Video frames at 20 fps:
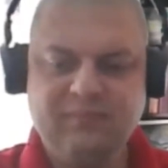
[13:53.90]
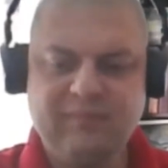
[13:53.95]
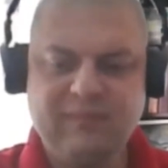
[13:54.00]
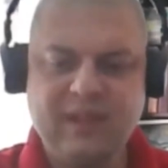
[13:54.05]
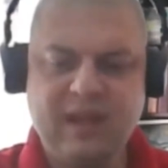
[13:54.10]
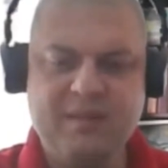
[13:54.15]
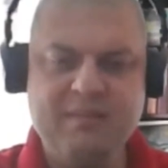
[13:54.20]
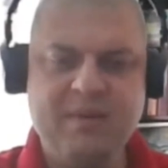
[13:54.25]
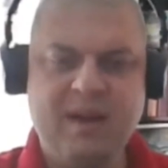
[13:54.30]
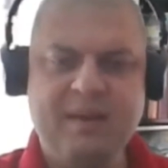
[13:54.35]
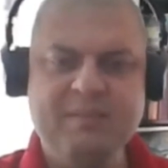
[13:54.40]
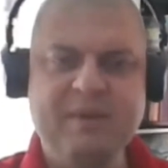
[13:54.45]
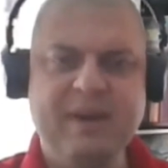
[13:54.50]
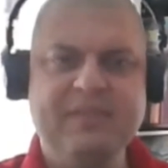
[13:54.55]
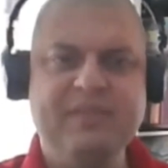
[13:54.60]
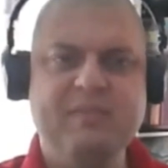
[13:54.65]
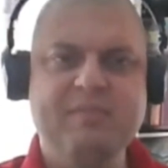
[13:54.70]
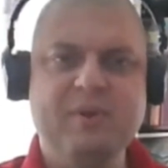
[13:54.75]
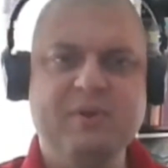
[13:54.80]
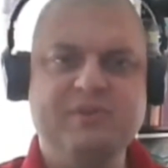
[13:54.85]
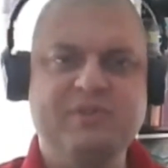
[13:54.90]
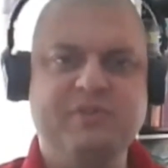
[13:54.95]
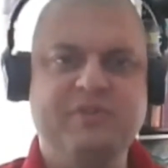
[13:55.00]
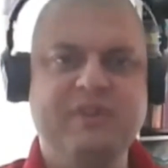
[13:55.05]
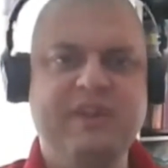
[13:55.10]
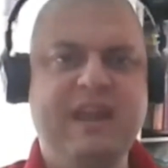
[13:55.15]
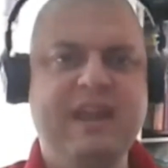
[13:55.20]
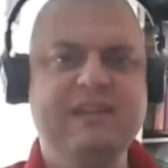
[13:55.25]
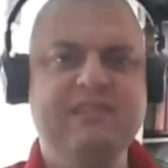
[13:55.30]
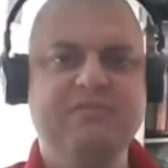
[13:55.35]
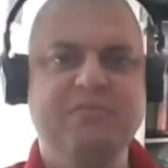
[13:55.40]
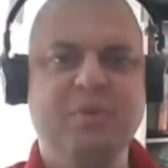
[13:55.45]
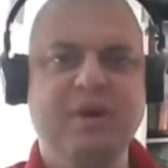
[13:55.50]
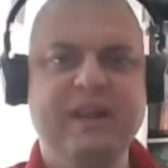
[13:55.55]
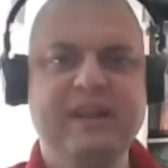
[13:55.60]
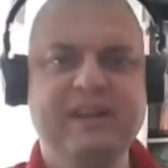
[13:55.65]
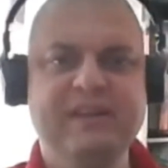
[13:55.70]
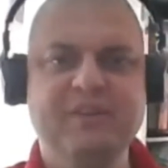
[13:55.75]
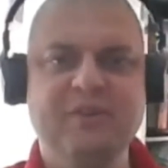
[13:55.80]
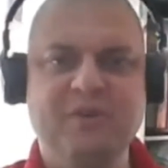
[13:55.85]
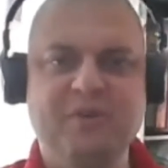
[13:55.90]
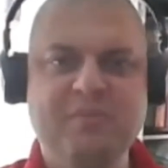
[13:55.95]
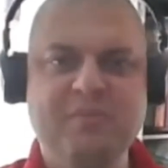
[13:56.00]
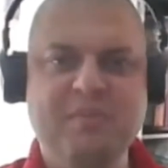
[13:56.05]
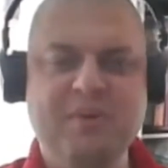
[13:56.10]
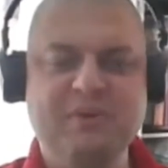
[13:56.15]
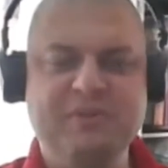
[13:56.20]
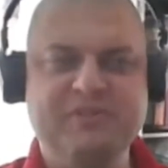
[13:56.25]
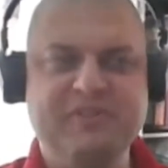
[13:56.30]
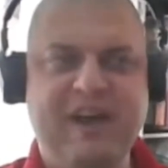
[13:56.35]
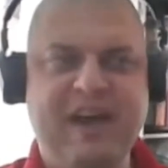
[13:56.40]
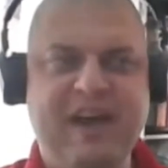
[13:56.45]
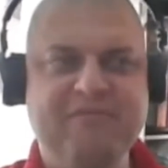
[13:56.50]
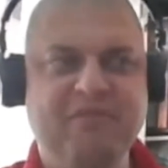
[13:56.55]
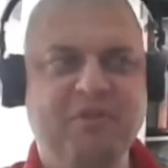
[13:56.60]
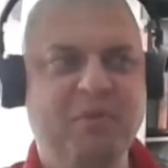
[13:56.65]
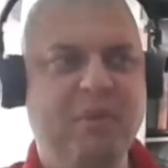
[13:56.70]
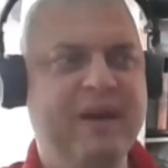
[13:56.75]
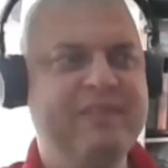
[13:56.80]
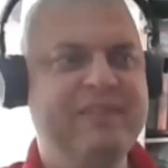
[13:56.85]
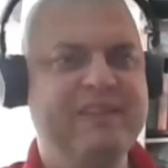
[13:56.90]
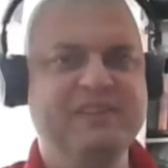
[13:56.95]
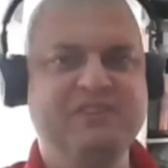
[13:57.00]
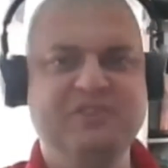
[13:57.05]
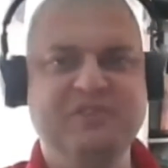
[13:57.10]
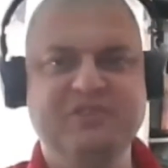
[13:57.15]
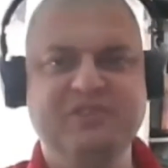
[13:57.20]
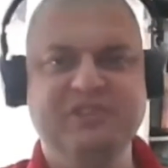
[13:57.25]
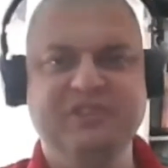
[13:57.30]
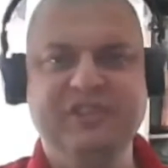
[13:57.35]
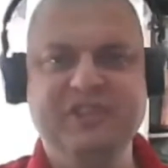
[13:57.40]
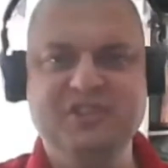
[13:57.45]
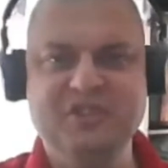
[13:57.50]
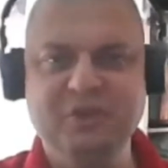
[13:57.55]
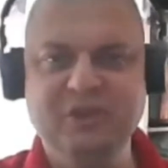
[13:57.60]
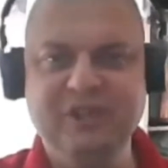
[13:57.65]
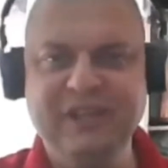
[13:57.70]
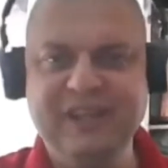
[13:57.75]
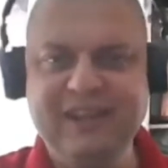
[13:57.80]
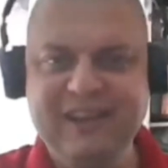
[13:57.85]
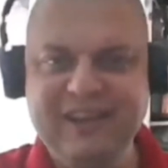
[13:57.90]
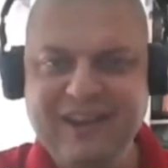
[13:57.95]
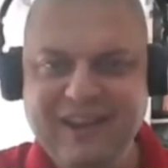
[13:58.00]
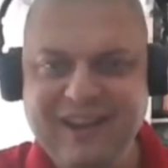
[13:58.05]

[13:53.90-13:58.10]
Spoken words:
I'm not the most creative one or the most thoughtful one. That's usually Julie.